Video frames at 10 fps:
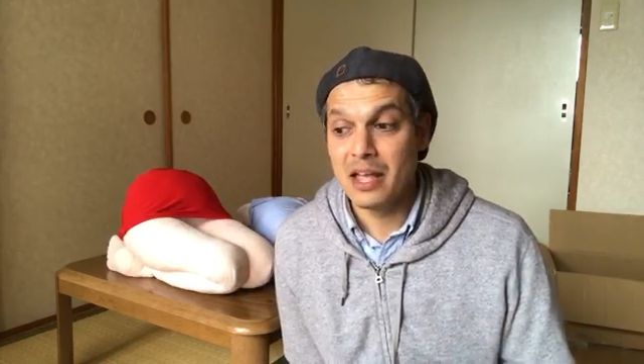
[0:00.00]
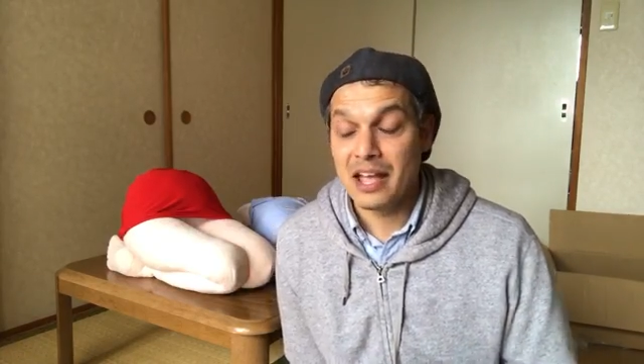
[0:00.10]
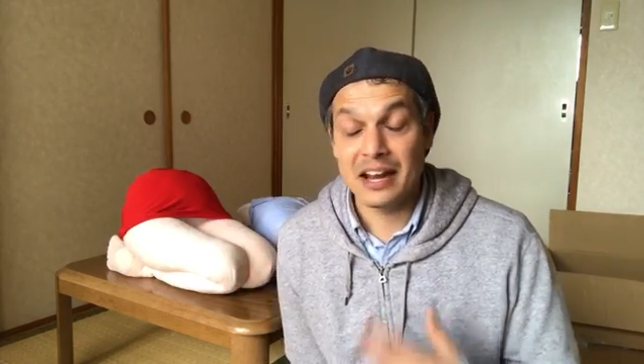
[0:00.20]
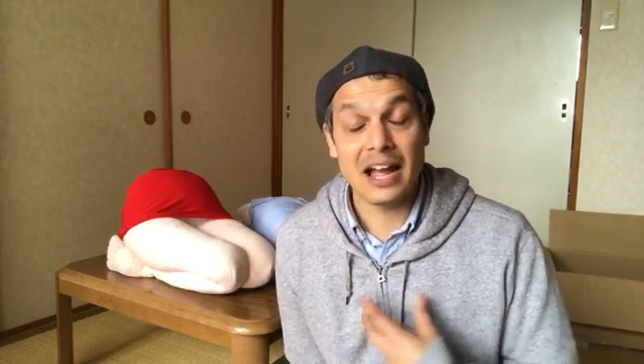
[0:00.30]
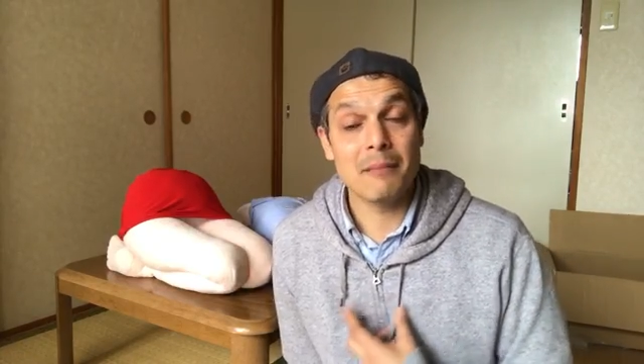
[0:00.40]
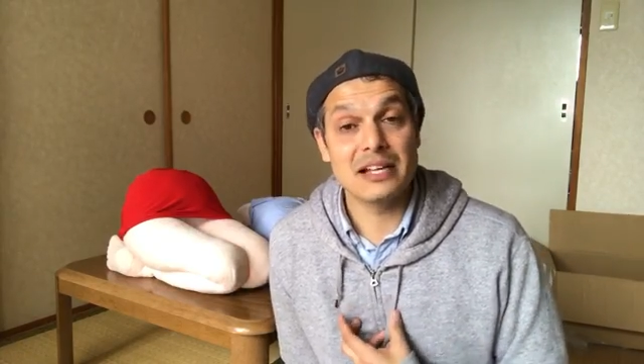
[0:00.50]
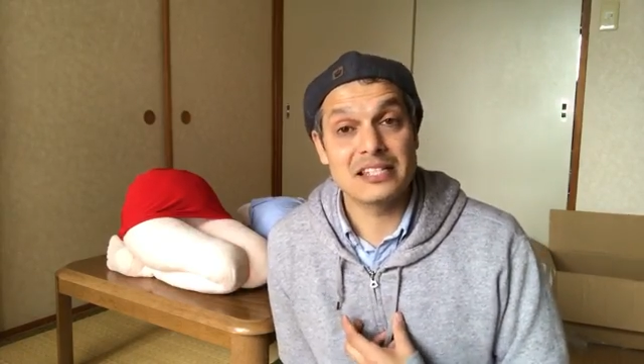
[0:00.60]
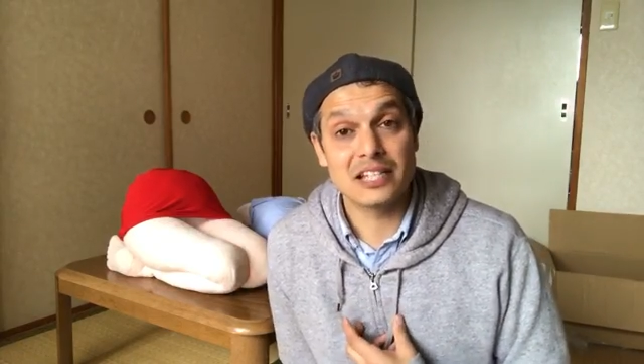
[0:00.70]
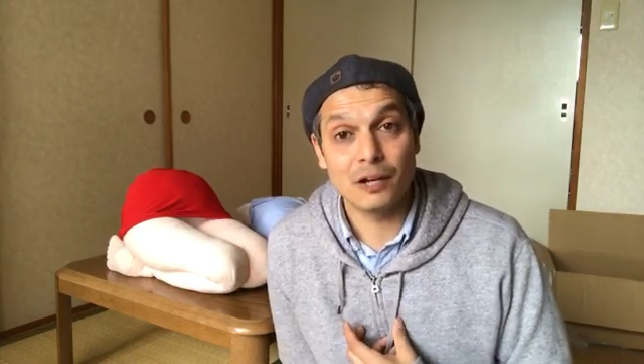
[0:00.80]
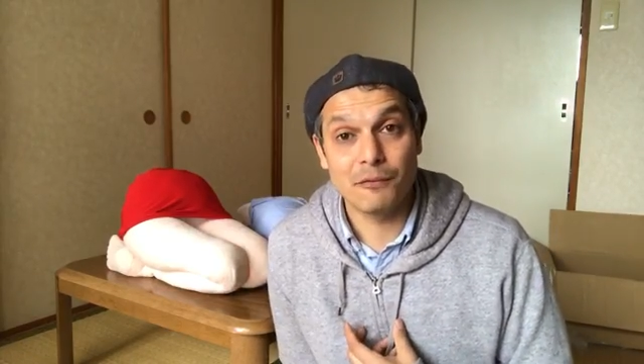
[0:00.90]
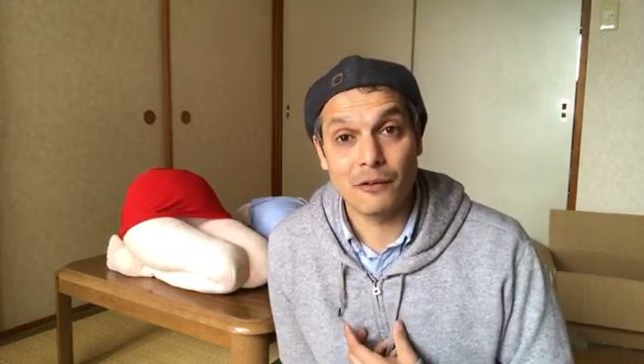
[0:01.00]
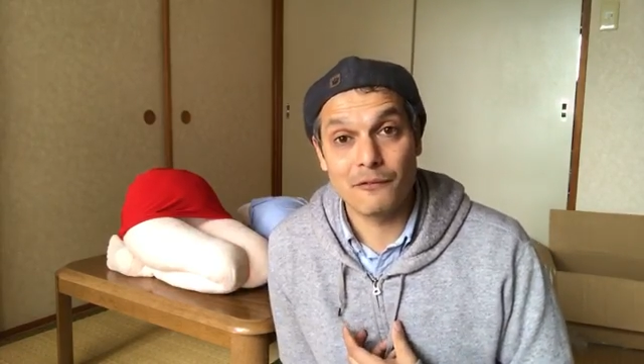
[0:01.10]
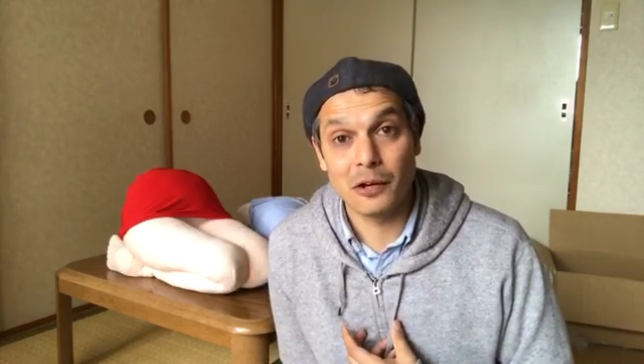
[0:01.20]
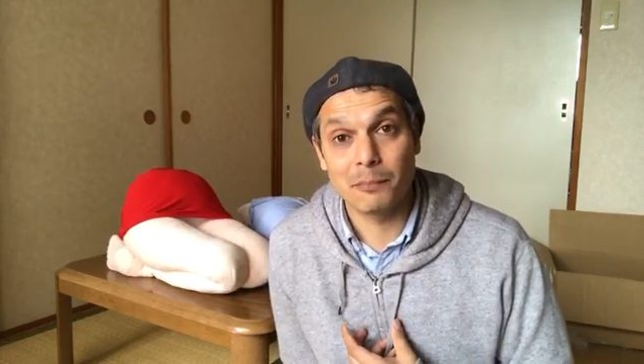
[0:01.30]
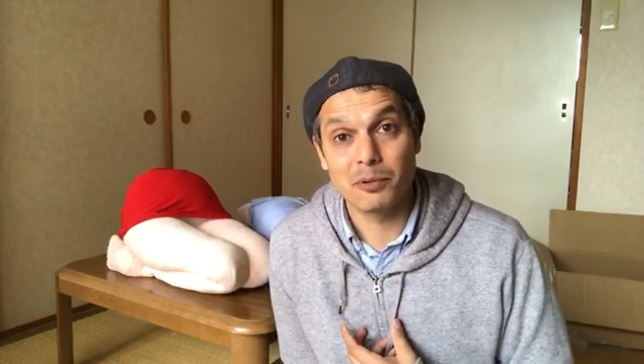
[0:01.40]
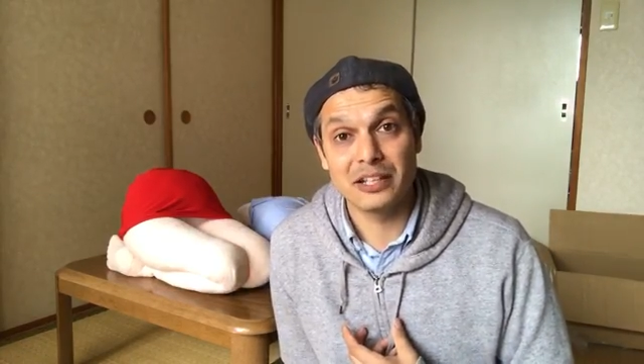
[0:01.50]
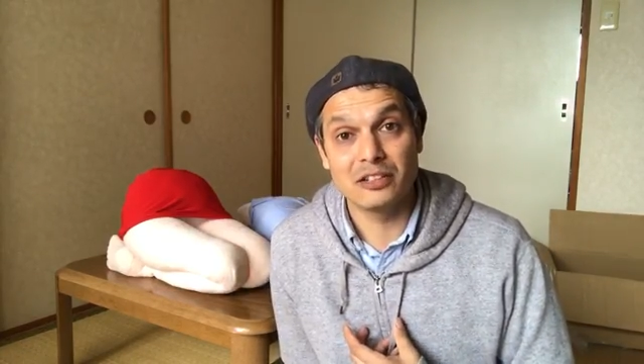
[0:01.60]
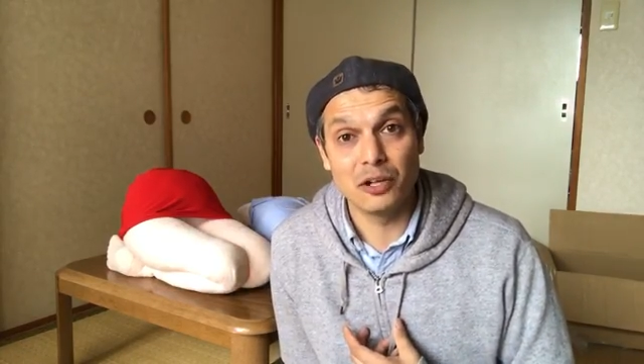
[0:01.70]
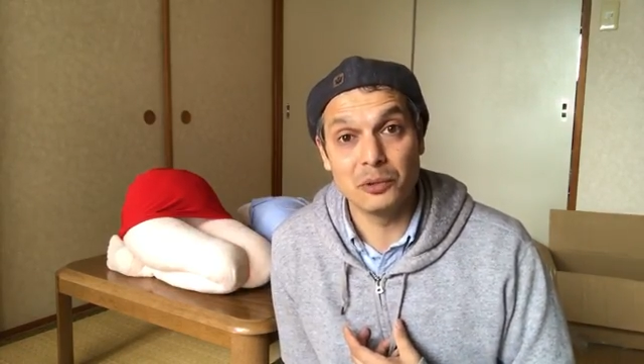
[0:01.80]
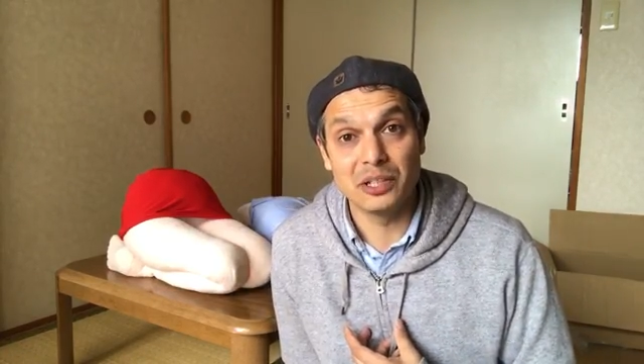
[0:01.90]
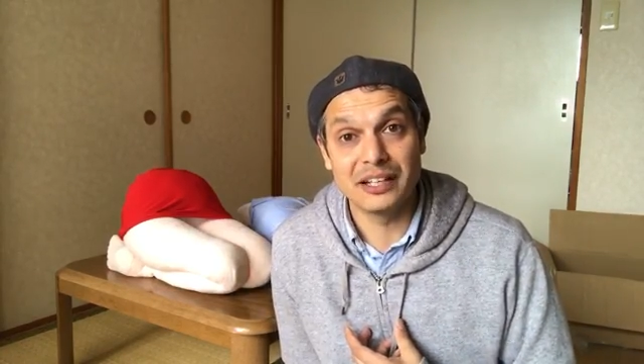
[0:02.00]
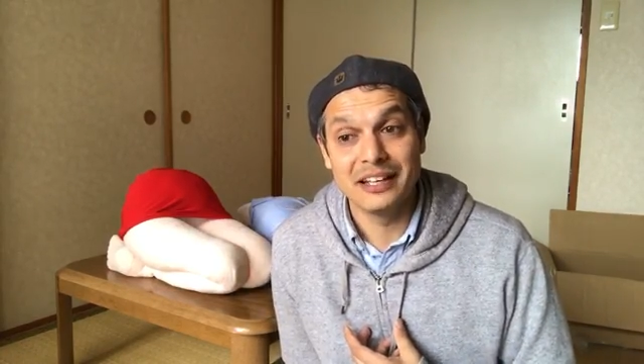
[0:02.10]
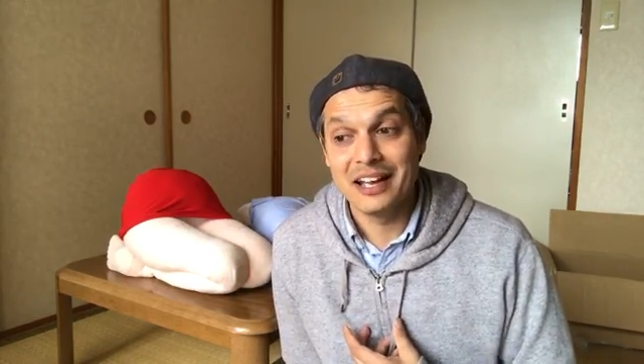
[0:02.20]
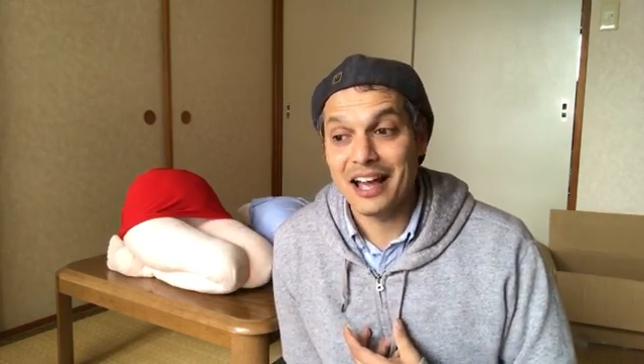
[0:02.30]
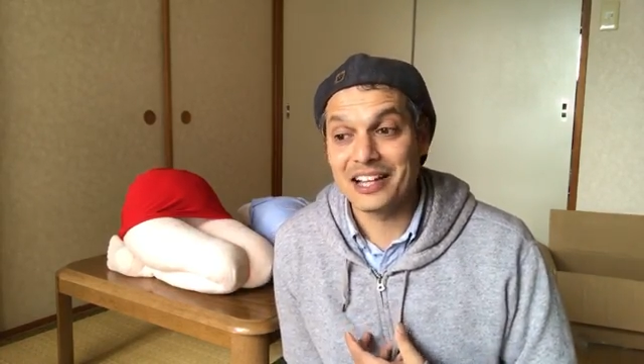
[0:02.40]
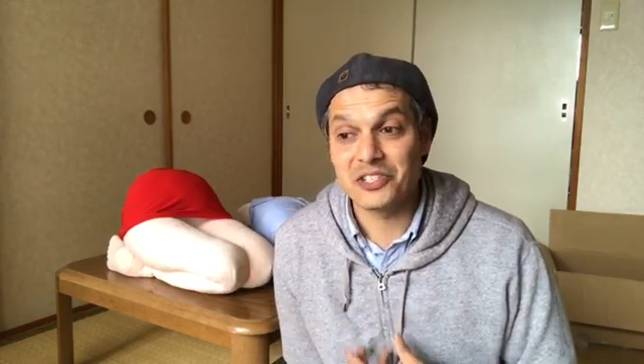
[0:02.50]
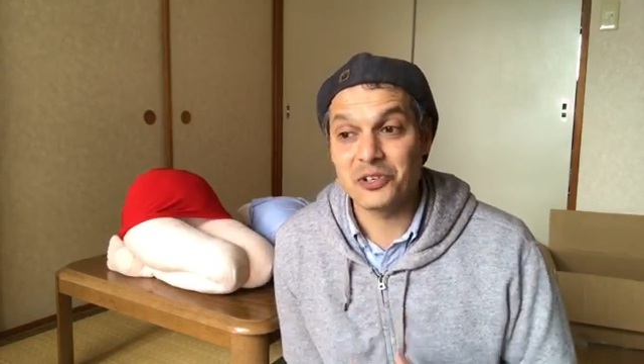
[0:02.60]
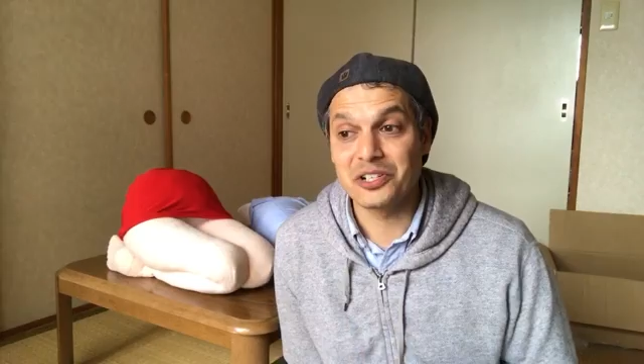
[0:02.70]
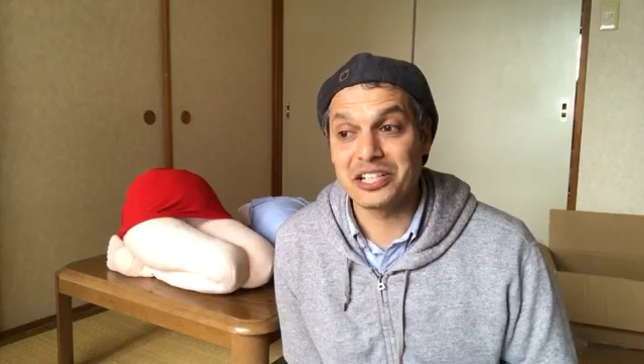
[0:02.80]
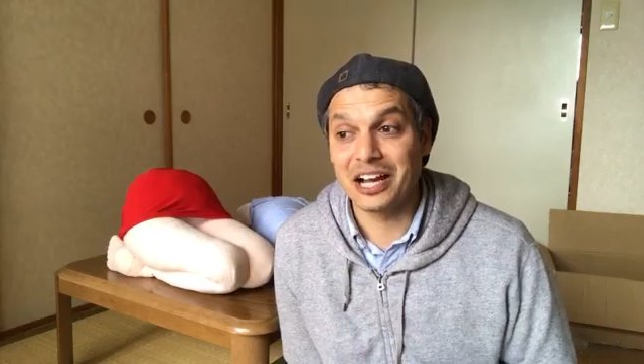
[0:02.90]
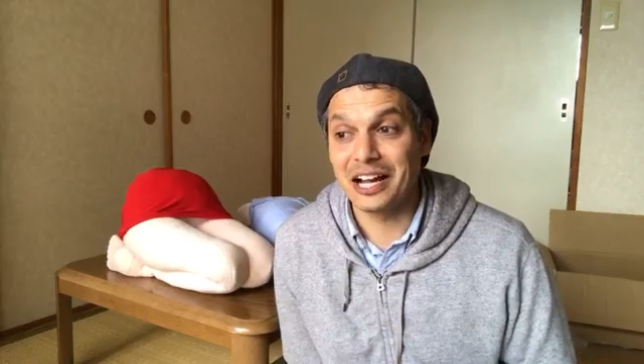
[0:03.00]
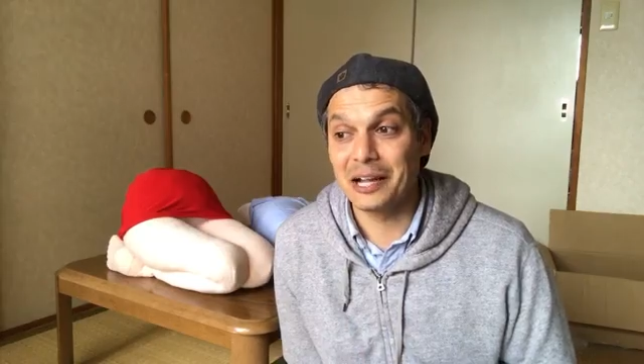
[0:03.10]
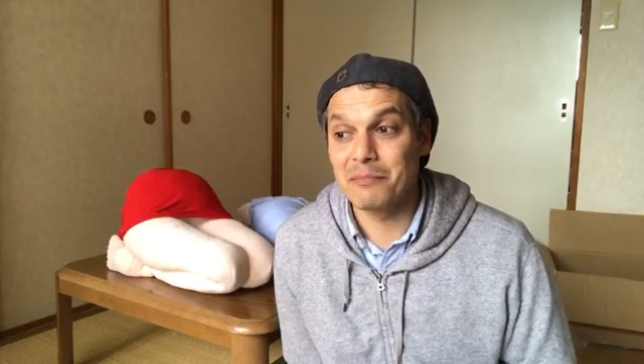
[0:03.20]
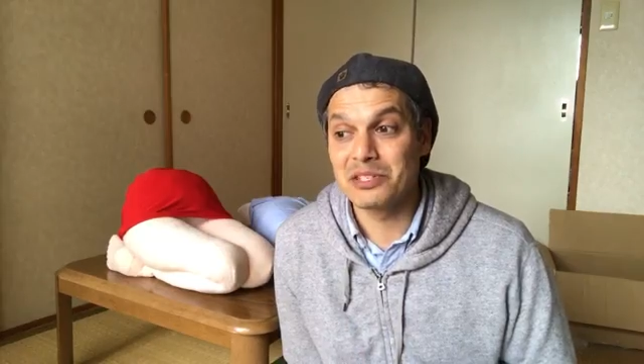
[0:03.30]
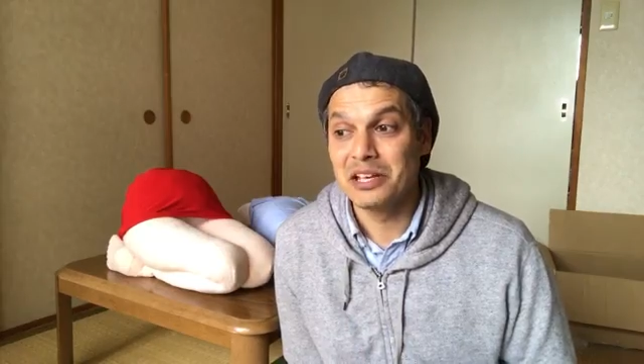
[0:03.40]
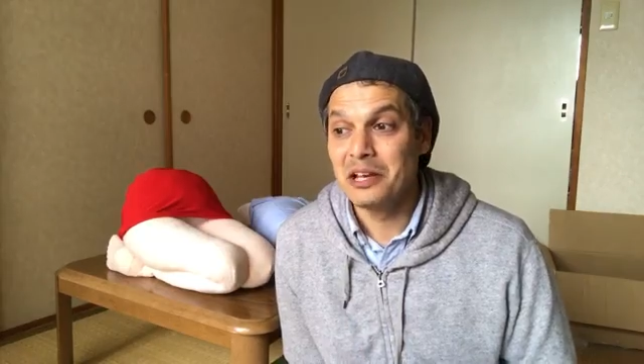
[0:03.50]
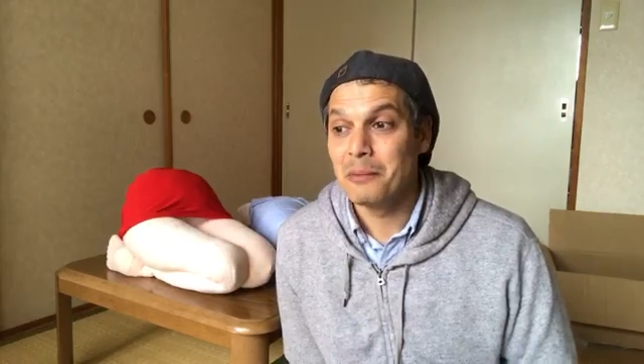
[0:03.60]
And I myself have felt pretty lonely at certain times